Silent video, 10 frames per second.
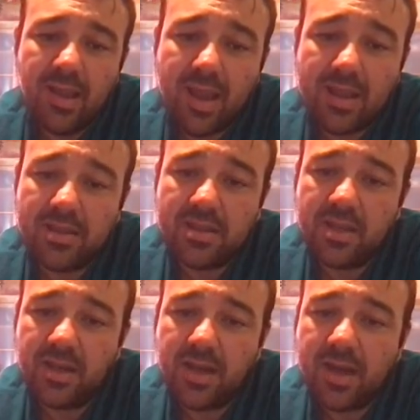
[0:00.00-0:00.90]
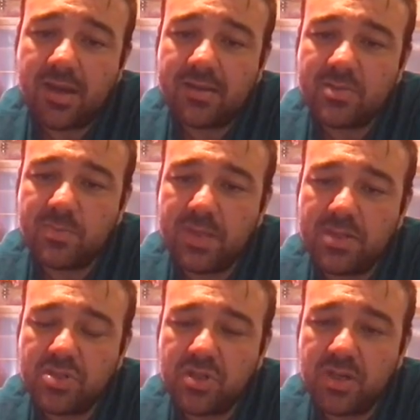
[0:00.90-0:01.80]
And here are the
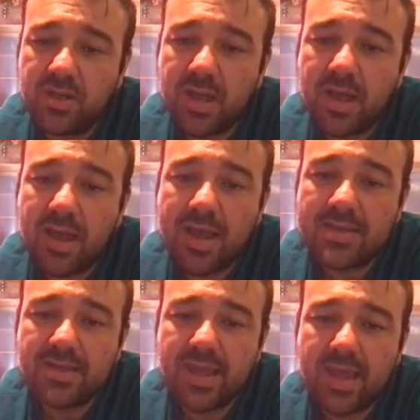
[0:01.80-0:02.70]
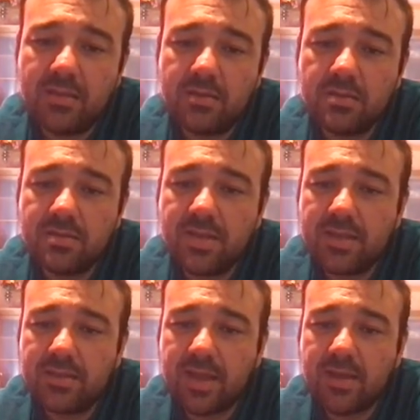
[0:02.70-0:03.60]
Spitzer S candles
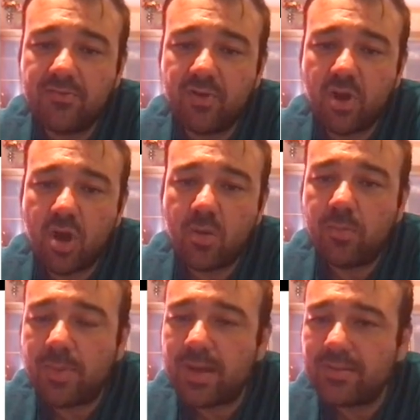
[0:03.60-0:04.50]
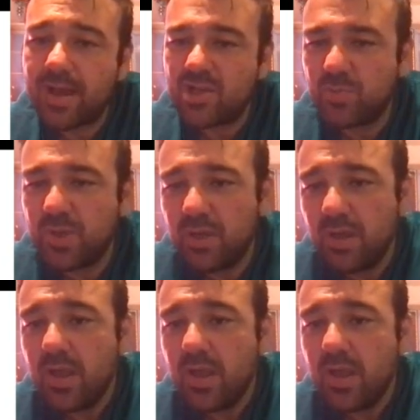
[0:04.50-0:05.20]
data from Matt Ashby.